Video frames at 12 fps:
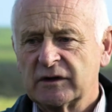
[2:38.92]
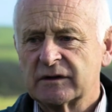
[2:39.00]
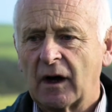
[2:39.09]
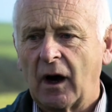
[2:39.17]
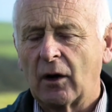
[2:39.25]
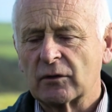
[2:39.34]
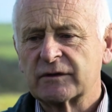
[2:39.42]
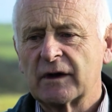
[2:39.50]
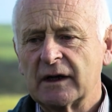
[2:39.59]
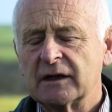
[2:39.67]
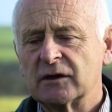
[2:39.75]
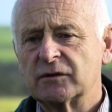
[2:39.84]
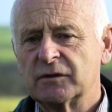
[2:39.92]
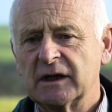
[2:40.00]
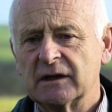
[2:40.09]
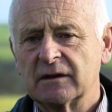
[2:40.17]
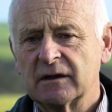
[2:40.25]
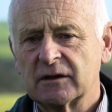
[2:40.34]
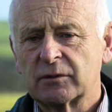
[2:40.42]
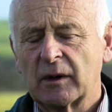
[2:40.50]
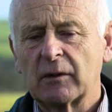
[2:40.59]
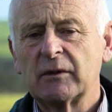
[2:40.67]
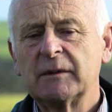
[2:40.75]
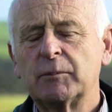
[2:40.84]
is our silage field. It's
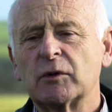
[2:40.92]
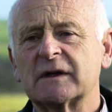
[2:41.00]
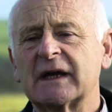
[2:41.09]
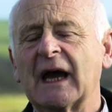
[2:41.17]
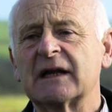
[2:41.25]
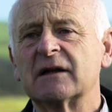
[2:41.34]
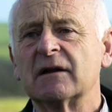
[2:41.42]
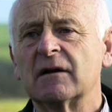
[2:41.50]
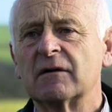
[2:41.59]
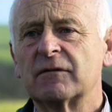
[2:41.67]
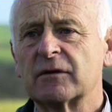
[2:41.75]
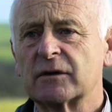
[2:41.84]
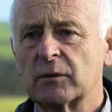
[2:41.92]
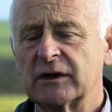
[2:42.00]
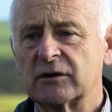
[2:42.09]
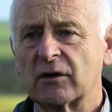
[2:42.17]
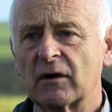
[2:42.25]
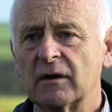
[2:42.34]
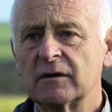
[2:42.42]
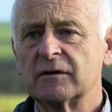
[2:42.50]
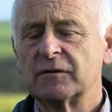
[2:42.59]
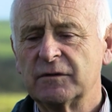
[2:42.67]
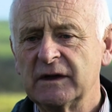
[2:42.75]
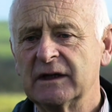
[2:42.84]
where we put the cattle for the winter to
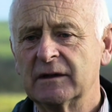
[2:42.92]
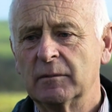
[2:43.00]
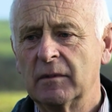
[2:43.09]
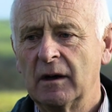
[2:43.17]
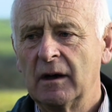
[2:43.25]
feed them.